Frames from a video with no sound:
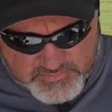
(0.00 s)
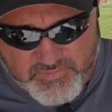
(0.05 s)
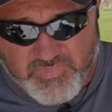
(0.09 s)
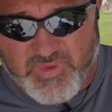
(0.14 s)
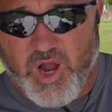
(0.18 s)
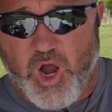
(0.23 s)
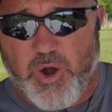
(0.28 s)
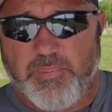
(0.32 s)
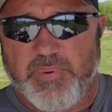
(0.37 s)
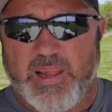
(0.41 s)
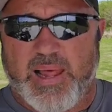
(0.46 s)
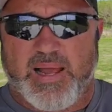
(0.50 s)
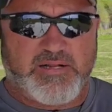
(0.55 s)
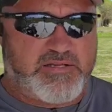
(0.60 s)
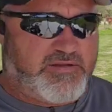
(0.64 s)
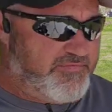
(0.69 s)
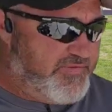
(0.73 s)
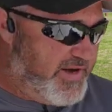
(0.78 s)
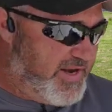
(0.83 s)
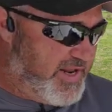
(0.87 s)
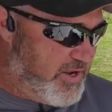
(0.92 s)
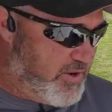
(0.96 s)
hope you liked the
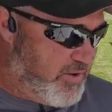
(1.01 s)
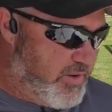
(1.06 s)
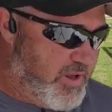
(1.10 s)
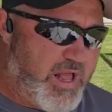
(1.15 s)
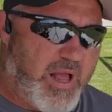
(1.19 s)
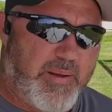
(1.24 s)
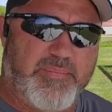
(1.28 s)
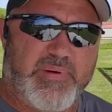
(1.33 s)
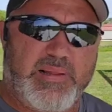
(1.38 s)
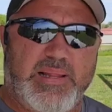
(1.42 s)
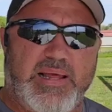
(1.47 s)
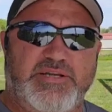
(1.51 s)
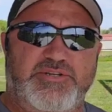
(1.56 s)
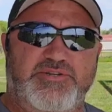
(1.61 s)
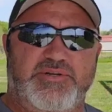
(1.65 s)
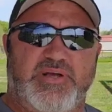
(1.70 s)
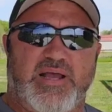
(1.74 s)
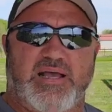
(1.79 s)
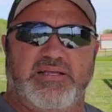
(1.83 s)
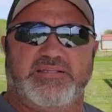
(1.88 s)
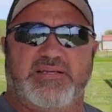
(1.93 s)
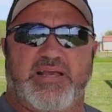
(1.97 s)
video. I'm gonna let you
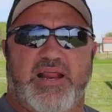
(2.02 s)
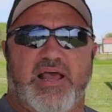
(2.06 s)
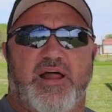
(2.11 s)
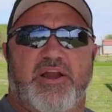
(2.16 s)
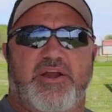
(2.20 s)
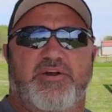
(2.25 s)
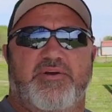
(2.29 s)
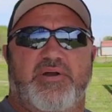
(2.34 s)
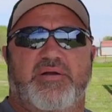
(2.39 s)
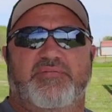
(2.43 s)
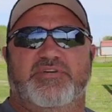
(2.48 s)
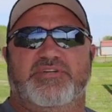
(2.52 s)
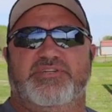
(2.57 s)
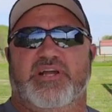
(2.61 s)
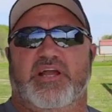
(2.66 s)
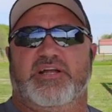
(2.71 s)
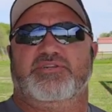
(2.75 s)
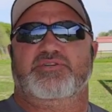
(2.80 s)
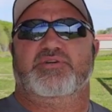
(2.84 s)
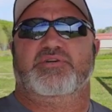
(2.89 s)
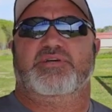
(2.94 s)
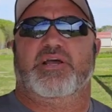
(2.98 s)
guys get out here every
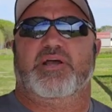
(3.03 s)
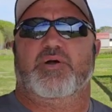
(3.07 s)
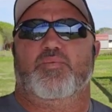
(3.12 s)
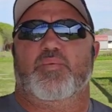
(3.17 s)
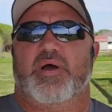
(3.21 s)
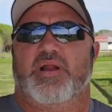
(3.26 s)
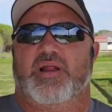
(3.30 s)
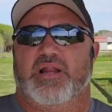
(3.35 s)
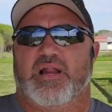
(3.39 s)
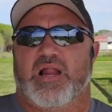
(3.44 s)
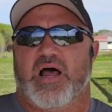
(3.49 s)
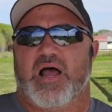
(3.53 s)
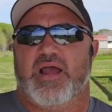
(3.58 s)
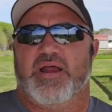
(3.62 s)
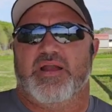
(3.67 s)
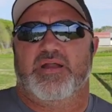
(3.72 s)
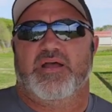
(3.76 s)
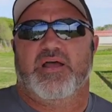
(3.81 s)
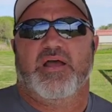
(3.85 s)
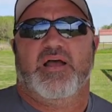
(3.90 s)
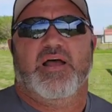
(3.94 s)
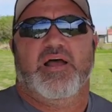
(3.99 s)
chance you get, wet a line,
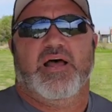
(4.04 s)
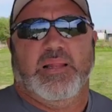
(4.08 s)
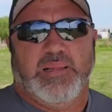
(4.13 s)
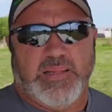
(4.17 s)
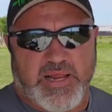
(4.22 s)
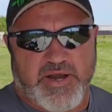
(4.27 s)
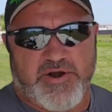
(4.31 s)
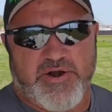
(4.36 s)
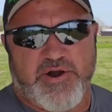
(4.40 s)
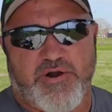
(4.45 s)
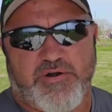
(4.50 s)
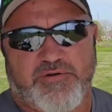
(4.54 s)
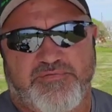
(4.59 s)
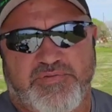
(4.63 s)
let an arrow